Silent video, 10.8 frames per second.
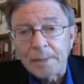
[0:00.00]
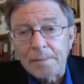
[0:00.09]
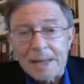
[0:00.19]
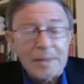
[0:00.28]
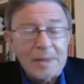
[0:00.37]

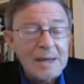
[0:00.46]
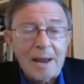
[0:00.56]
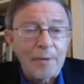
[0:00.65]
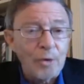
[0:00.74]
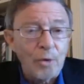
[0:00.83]
Maybe
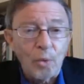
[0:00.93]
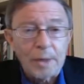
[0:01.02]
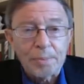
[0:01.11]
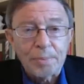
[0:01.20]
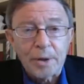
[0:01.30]
now they'll
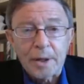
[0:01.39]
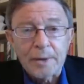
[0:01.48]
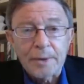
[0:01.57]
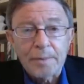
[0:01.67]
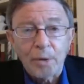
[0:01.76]
want to put it
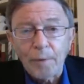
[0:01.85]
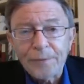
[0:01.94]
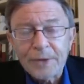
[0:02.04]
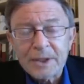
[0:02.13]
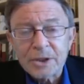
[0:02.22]
in the
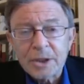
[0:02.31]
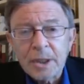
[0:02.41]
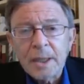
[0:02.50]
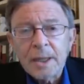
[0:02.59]
Baltics.